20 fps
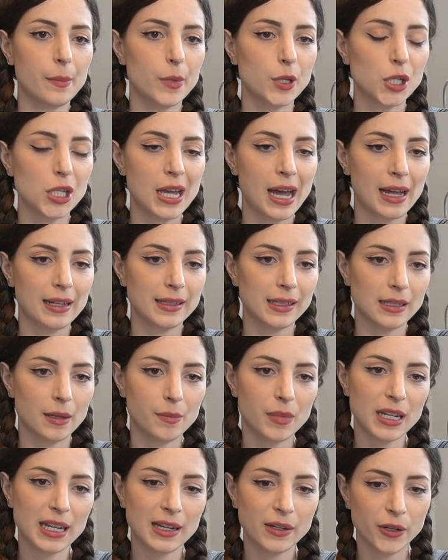She had
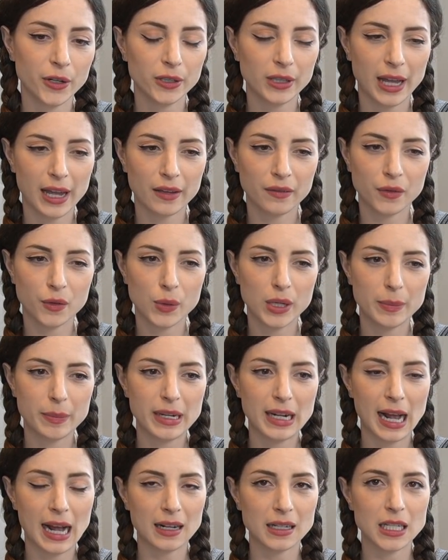somebody in her life who had
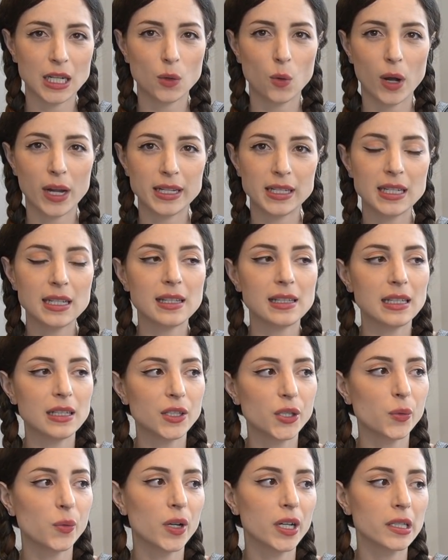been acting quite distant
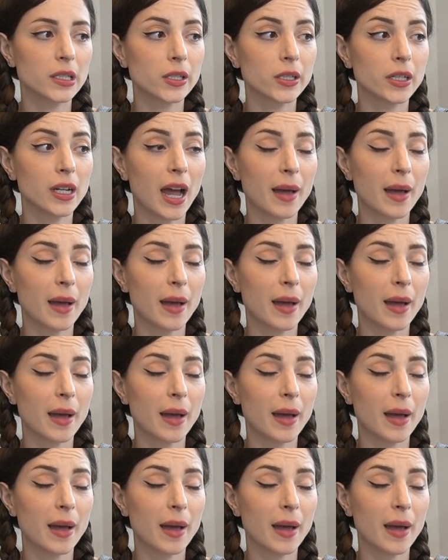towards her.